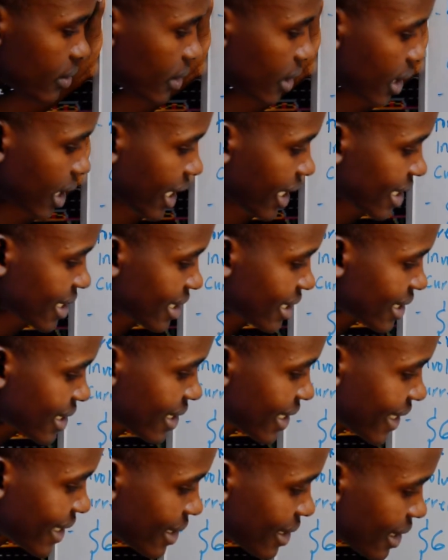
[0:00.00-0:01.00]
Currencies
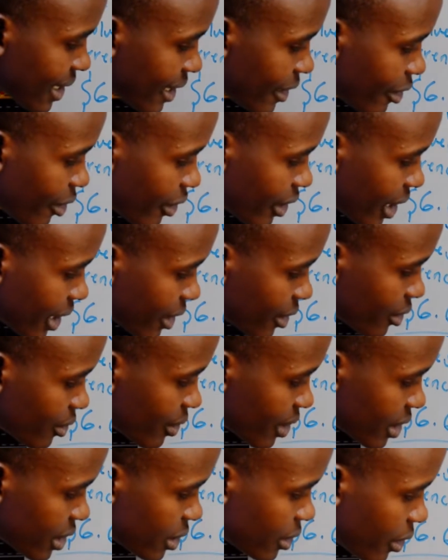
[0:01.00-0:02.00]
like the dollar,
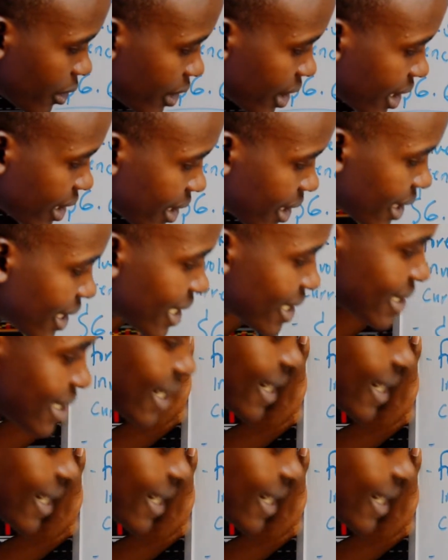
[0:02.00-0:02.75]
US dollar, that's a